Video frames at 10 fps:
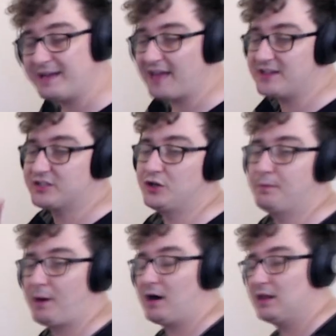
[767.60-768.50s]
we get this
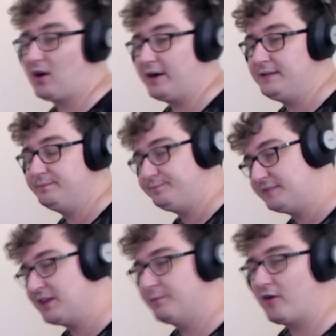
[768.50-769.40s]
two bar line
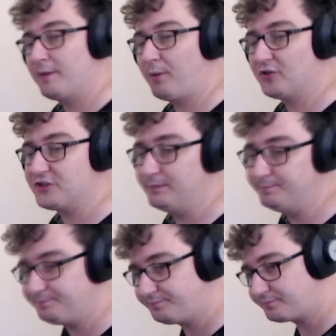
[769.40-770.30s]
at the very
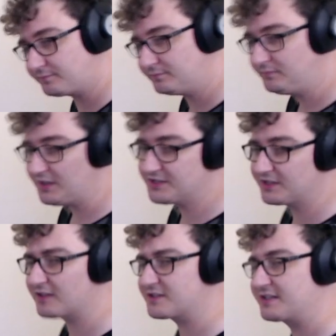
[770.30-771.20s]
bottom,
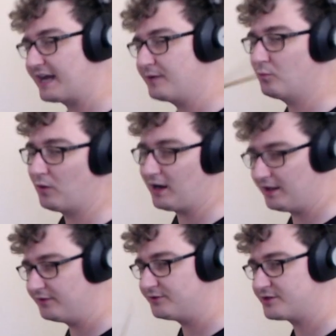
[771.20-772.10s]
start to say
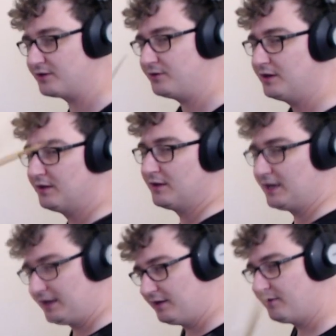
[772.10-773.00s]
one,
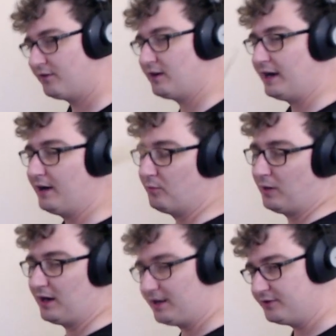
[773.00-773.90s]
two, and
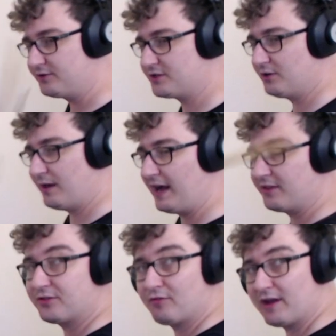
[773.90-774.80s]
one, two,
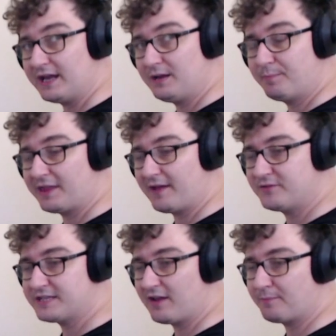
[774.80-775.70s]
and three, but
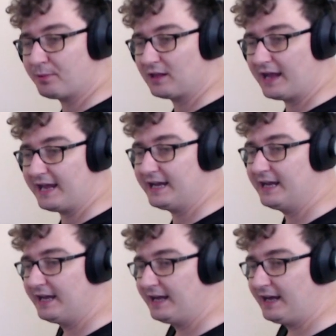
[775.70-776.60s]
then instead of
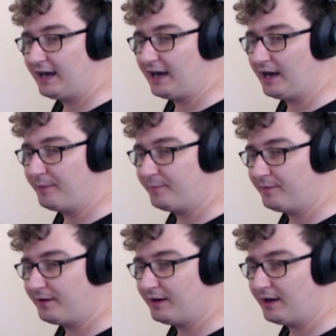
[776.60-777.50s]
playing um,
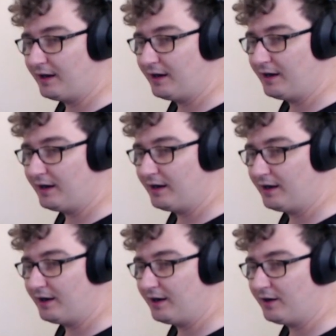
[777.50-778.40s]

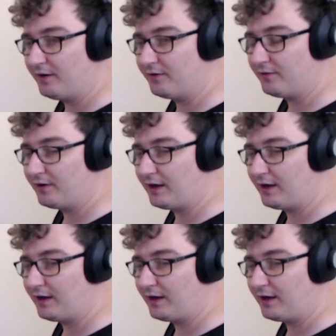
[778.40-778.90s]
uh,